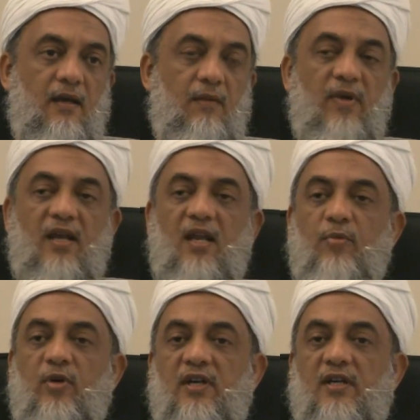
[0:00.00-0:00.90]
And may Allah
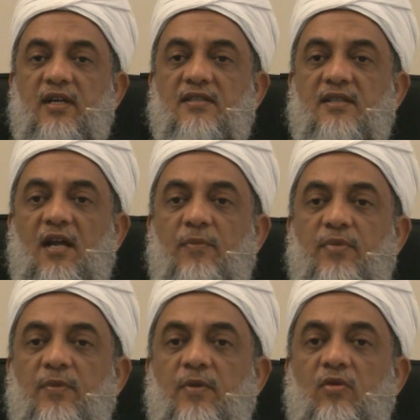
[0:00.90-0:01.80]
protect us, there are
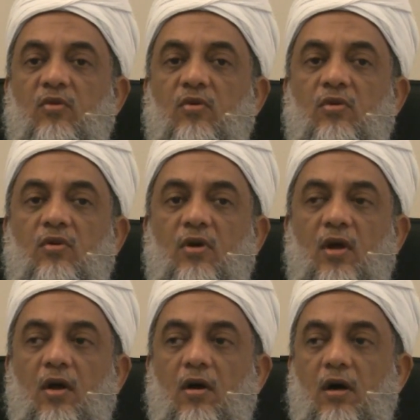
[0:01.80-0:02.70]
people
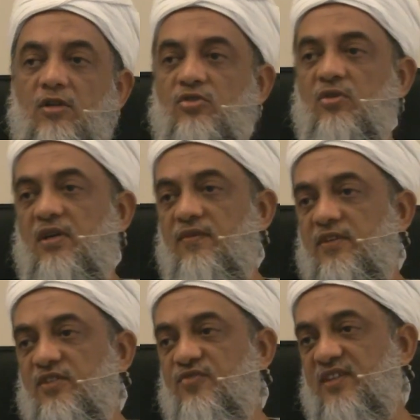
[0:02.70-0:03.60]
who also give
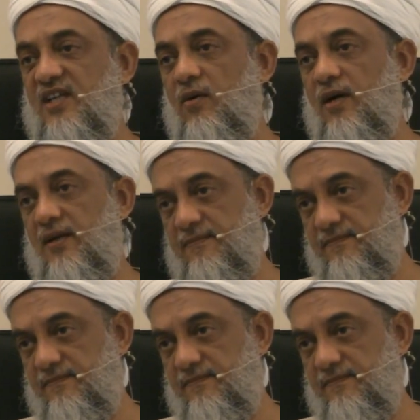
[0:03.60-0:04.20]
this fatwa.